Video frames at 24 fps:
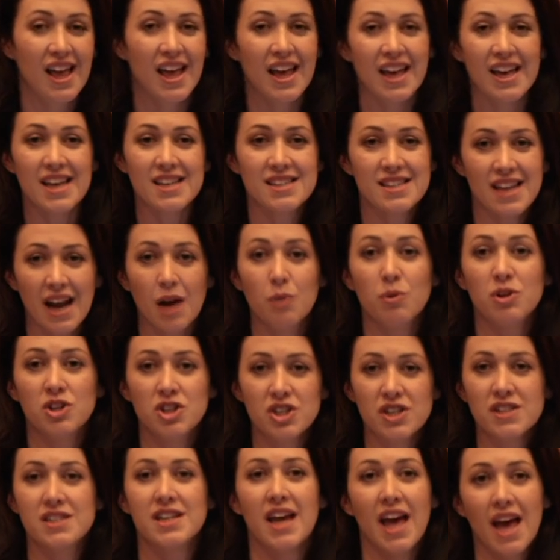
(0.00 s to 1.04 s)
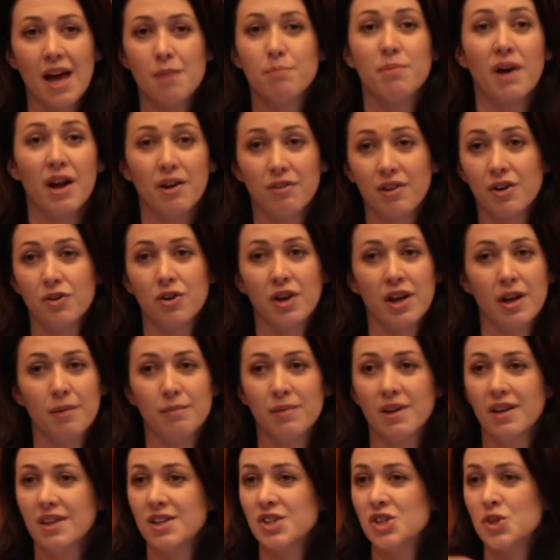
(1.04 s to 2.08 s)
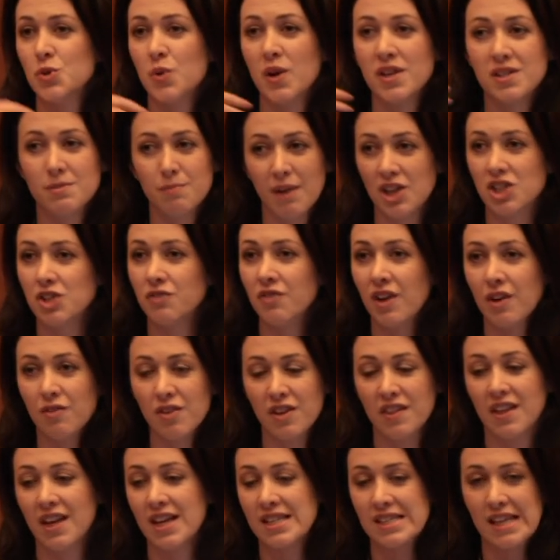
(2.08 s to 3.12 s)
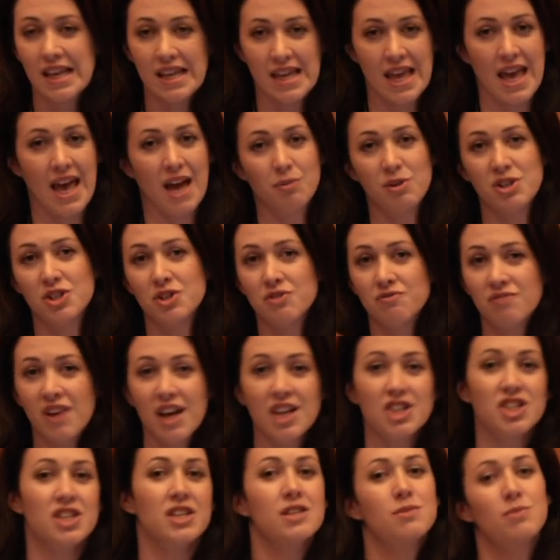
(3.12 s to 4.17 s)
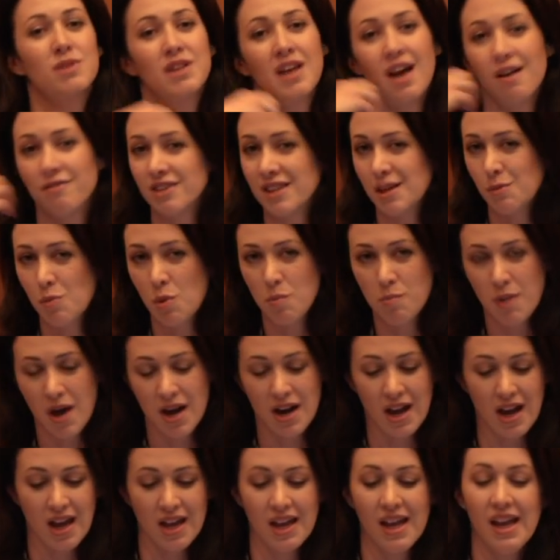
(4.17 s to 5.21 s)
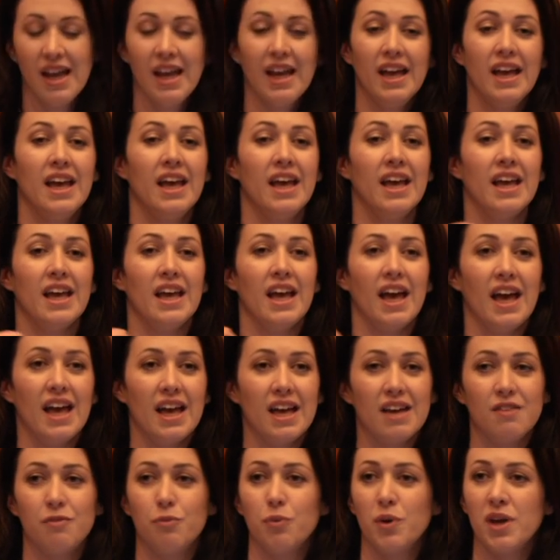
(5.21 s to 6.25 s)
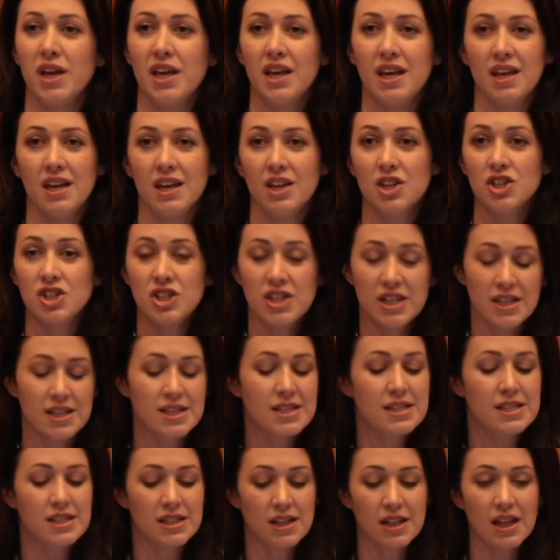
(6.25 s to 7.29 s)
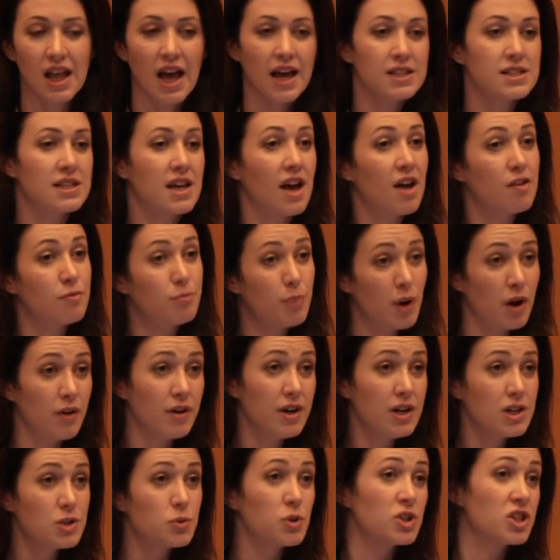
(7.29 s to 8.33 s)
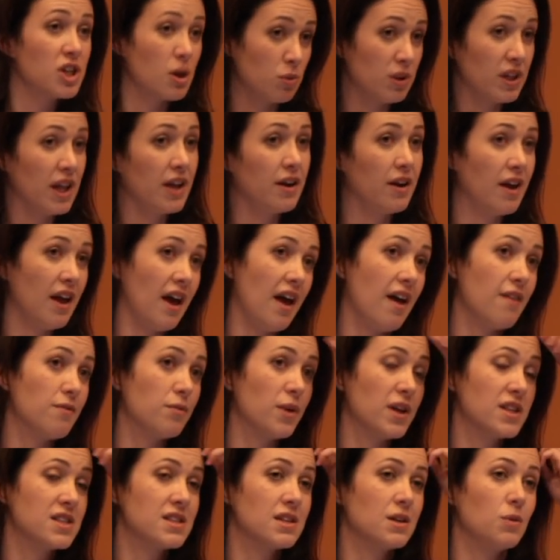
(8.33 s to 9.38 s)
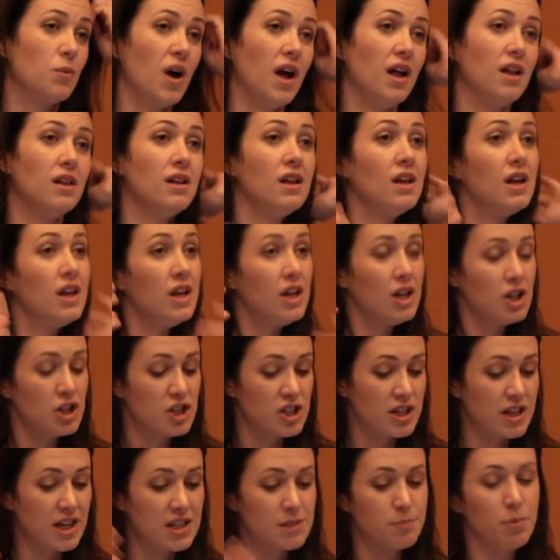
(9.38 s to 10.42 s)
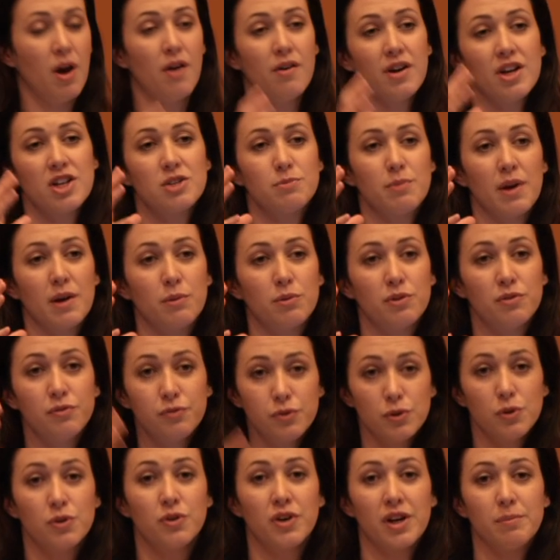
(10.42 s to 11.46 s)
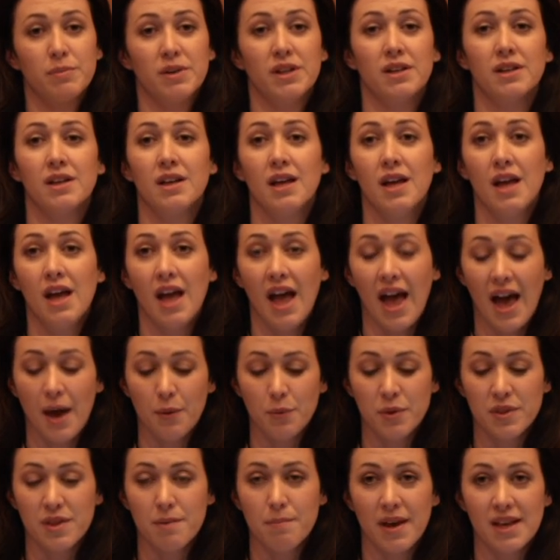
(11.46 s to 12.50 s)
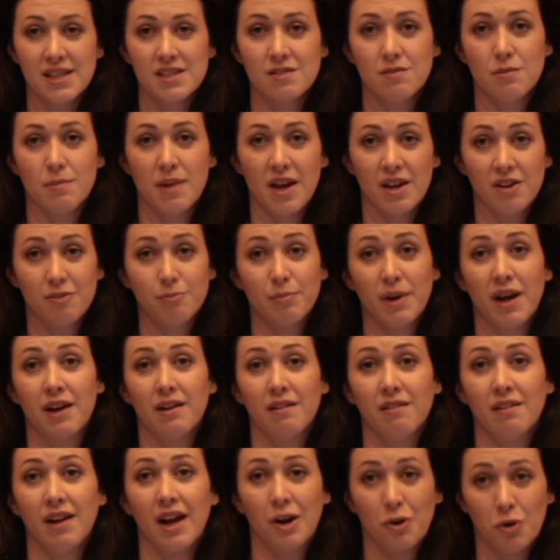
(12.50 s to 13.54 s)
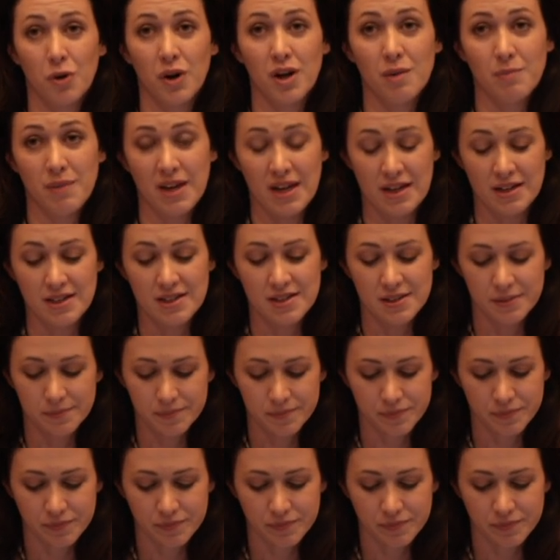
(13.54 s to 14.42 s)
is that I will just add butter and cream to as much of everything as I can. We do veggies, we cover them in butter. She still likes to have porridge, which I will let her have once in a while. She gets porridge made with full cream milk and with a massive amount of butter and cream in it.